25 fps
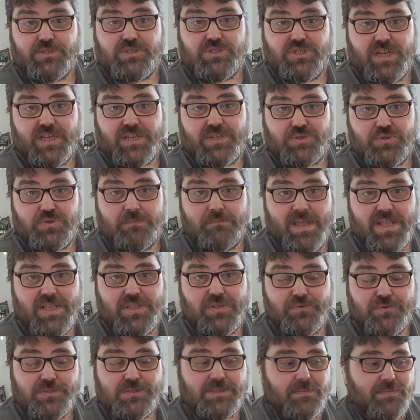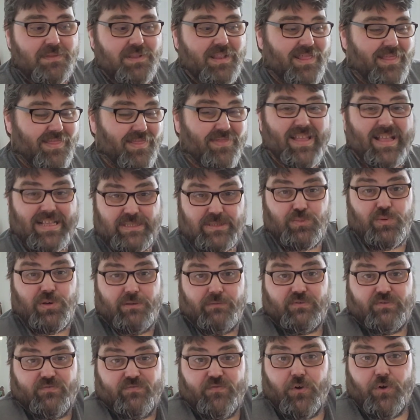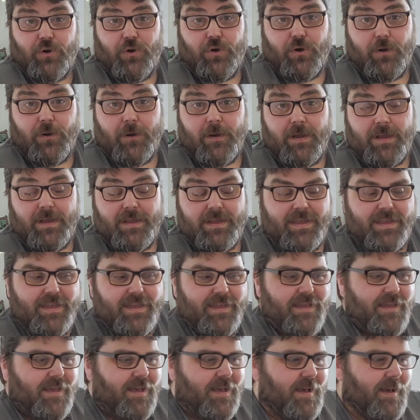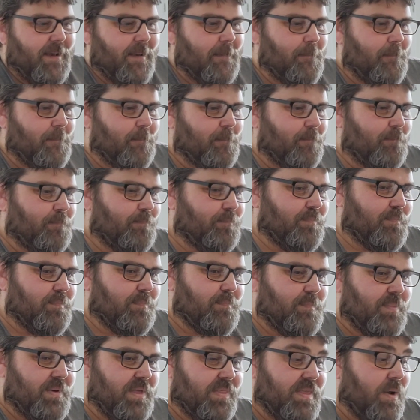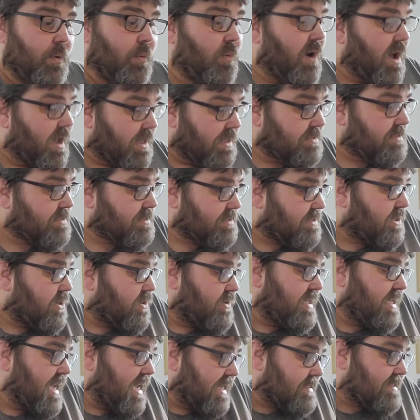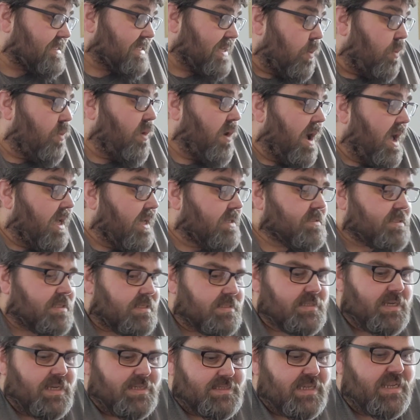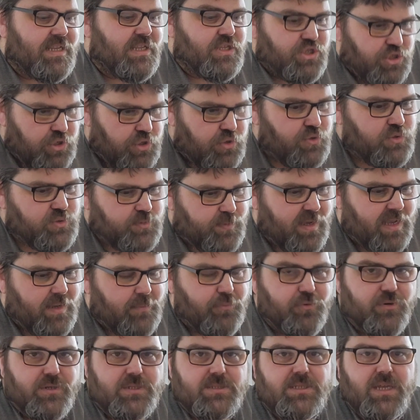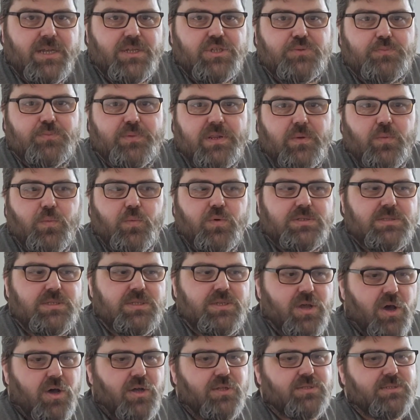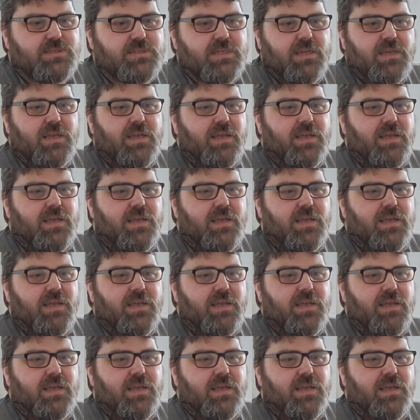a change to a menu or something like that, that's what it was for. But there was a Titanic newspaper as such, but it was not